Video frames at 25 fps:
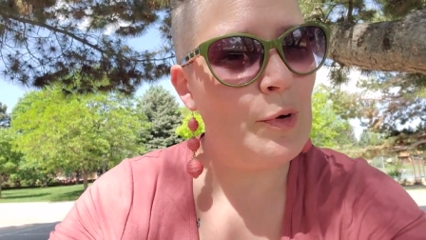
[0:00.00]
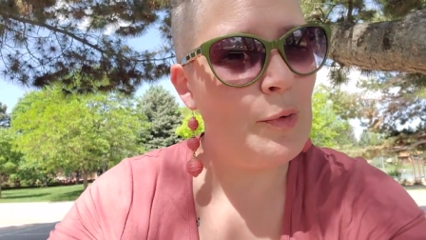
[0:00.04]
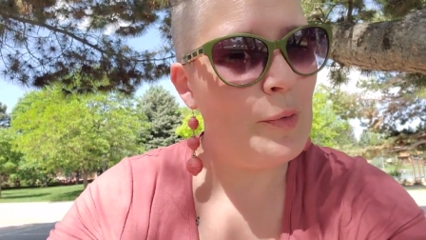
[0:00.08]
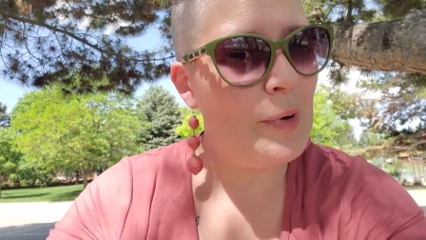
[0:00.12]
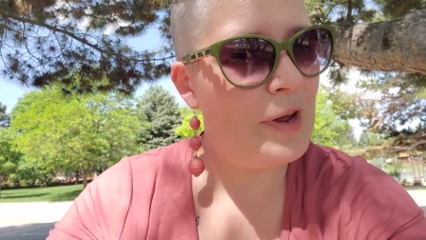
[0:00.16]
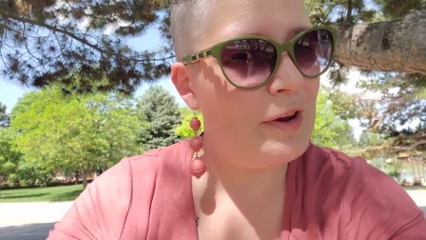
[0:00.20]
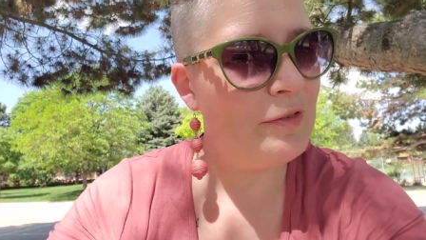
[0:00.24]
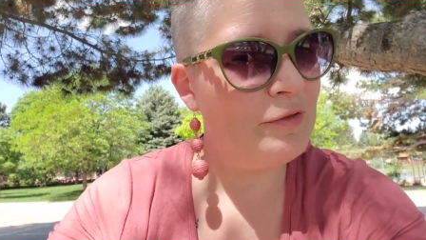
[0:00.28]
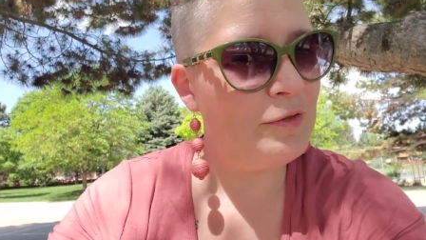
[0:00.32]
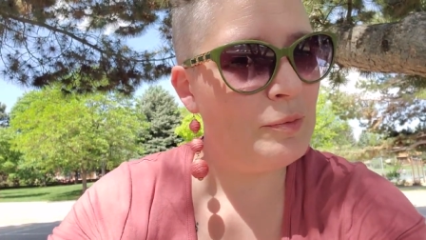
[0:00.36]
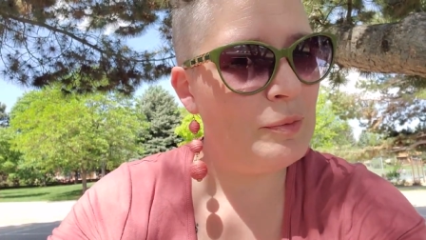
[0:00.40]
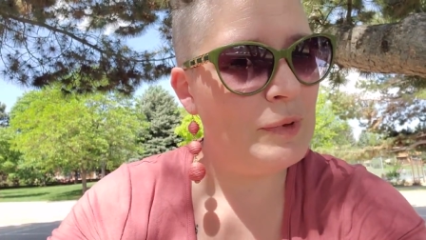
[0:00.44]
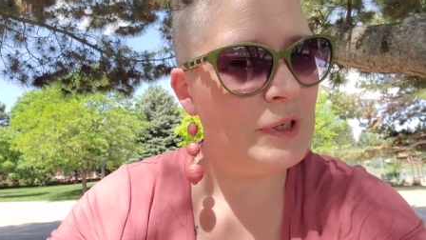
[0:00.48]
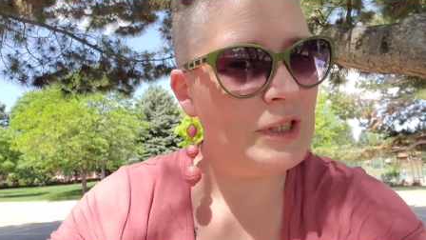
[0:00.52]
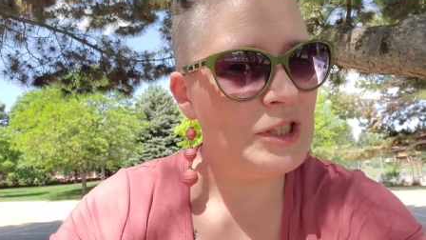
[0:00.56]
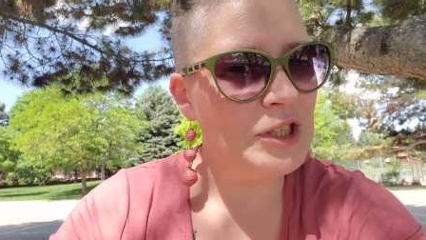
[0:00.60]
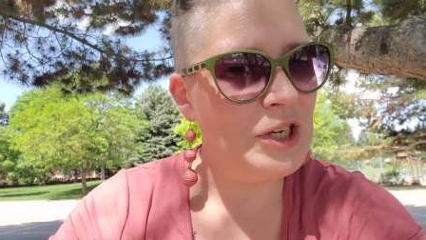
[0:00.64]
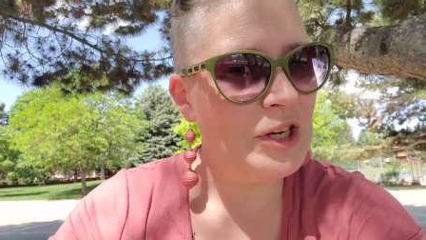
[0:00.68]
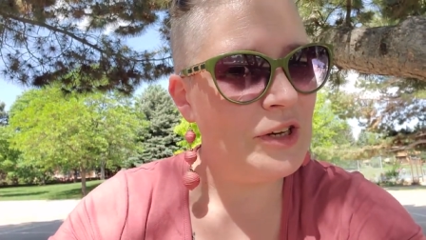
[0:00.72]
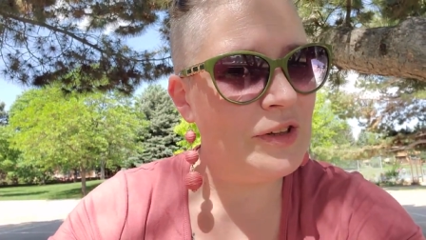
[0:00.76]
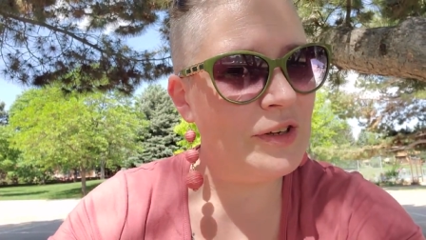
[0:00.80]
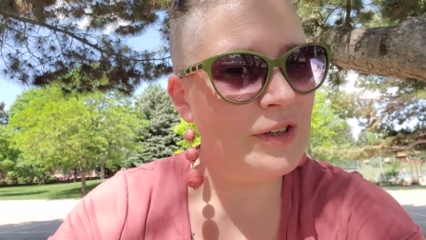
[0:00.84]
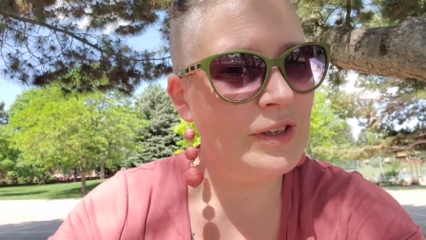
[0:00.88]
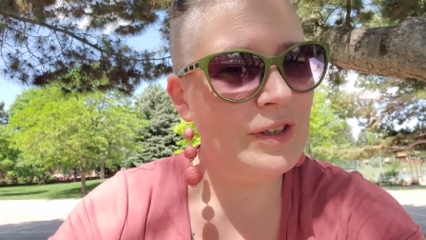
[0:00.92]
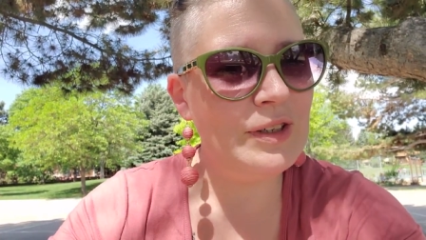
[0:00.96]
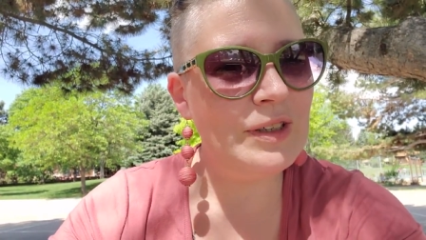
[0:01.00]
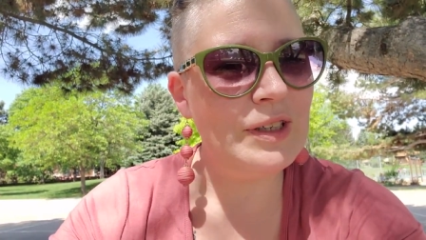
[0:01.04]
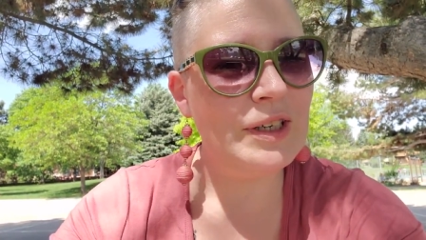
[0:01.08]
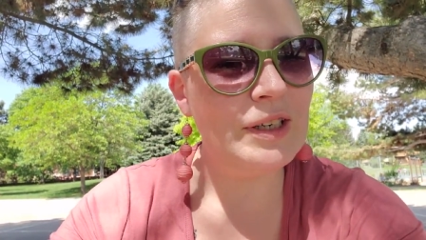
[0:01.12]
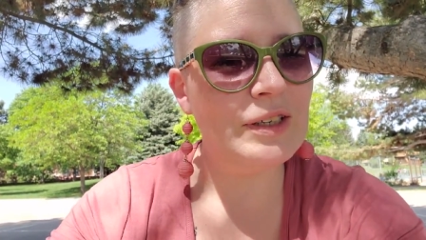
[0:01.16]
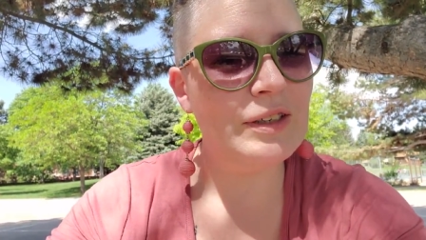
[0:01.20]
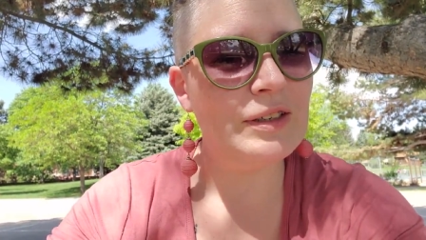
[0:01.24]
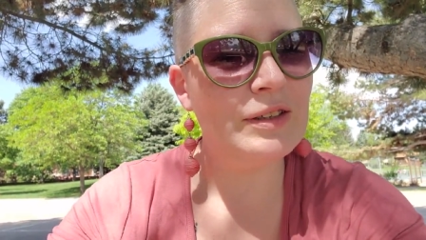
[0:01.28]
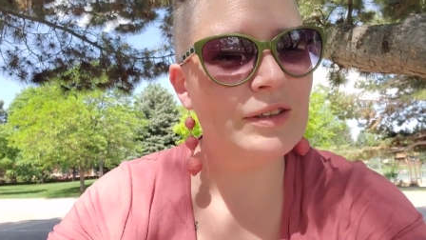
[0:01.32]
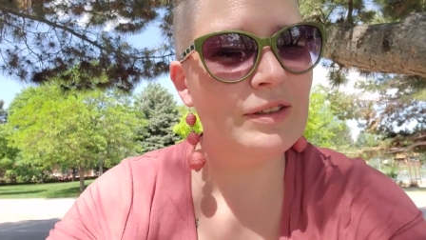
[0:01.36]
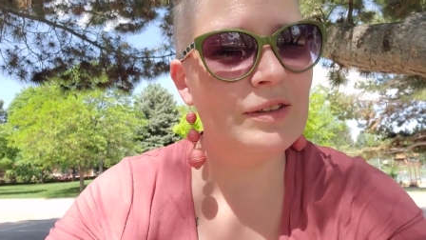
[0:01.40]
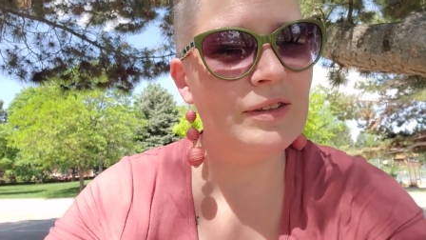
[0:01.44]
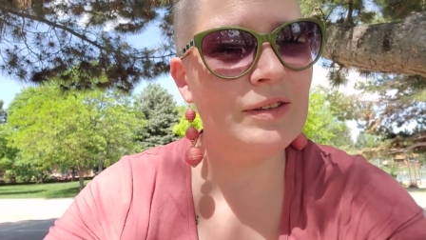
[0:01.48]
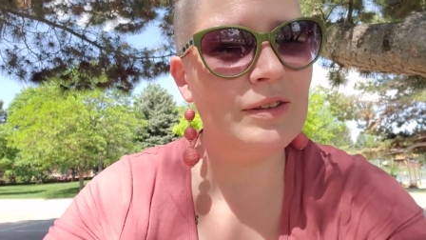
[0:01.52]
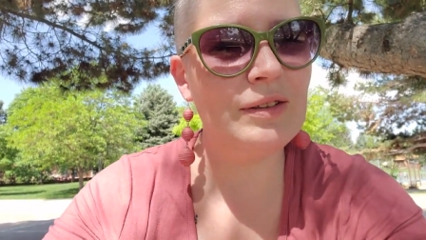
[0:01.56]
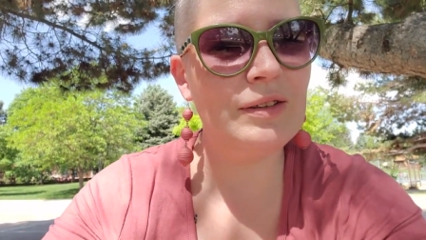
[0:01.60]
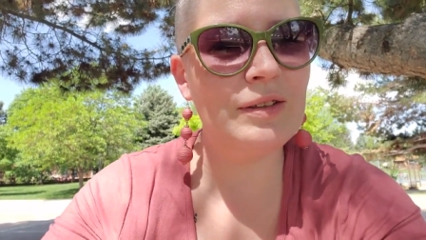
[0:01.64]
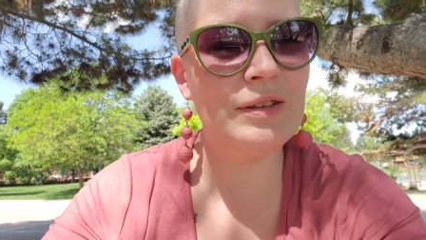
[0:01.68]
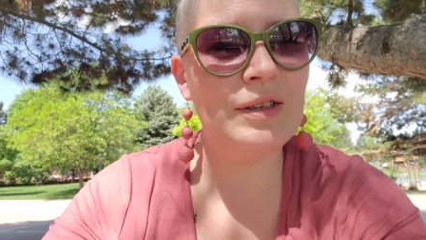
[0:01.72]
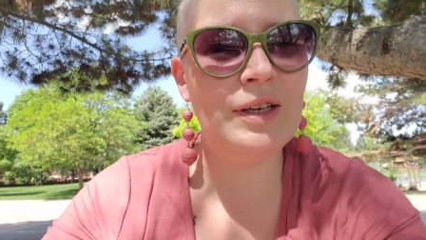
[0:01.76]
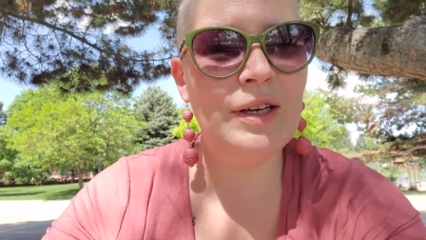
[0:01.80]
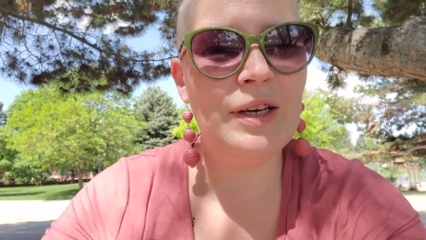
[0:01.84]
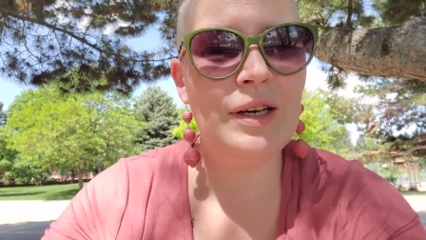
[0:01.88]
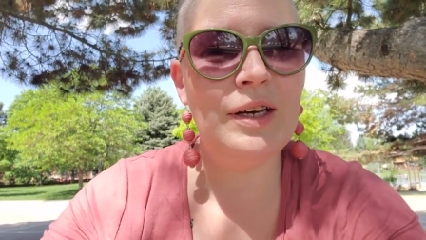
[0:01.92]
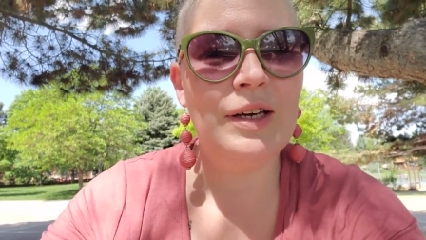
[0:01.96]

away from each other because